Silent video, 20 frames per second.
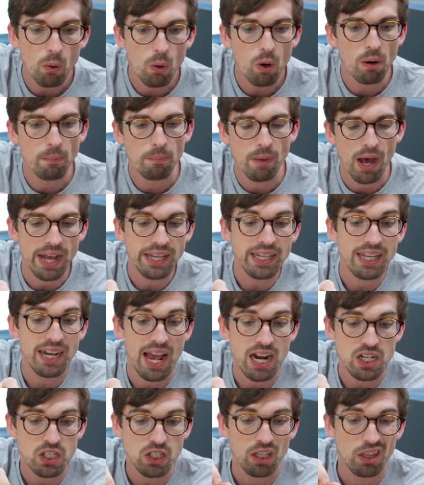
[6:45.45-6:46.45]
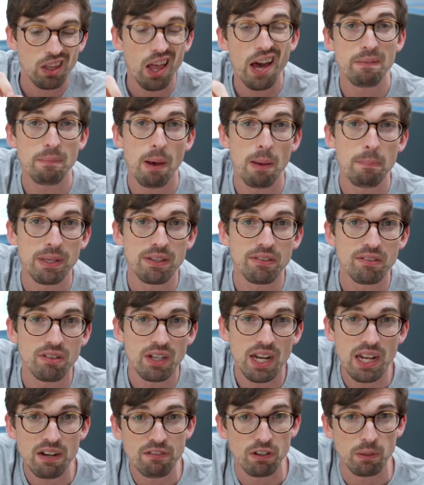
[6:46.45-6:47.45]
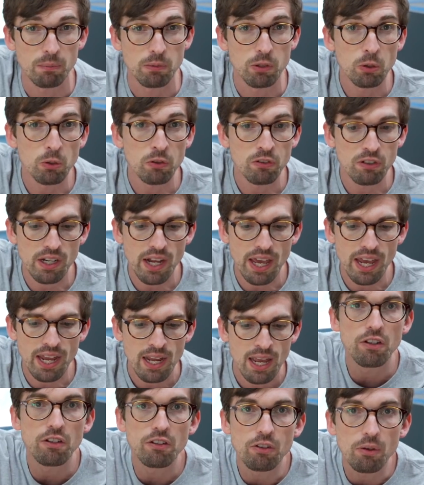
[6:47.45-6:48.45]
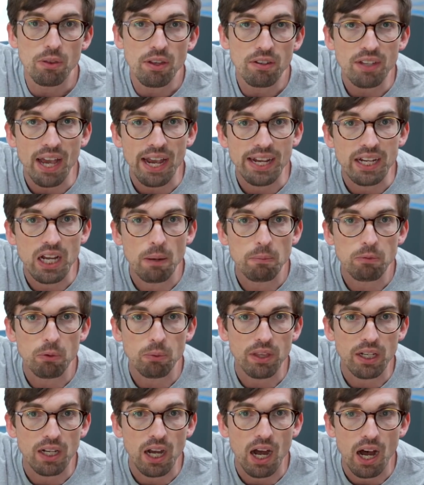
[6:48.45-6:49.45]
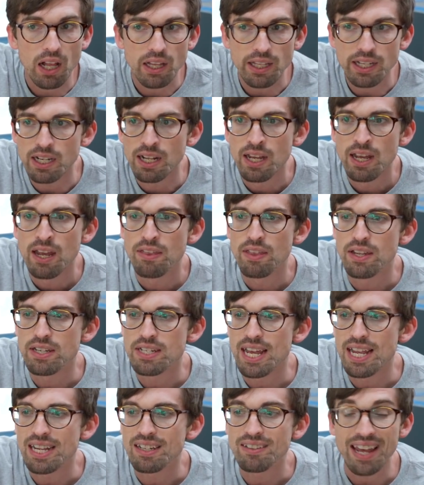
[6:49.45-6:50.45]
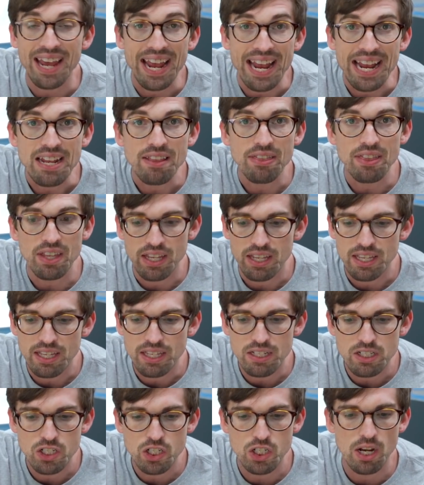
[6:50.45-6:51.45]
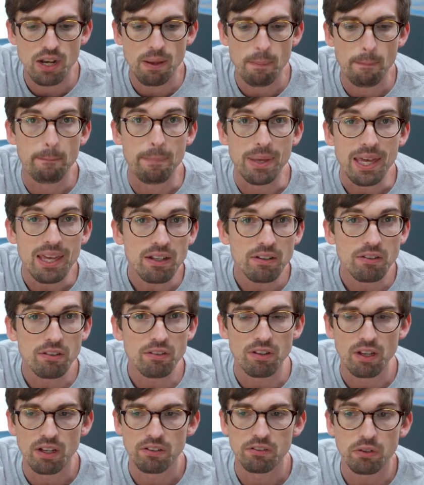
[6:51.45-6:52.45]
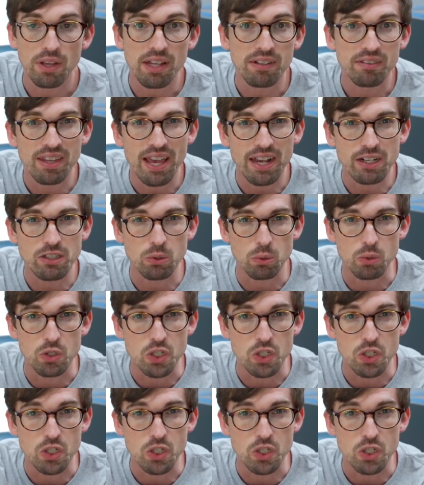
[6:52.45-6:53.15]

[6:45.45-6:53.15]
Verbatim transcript: or I get actually a lot of my bits today from Tools Today. So this guy comes with a collet that takes 1/8 inch bits. So that's the actual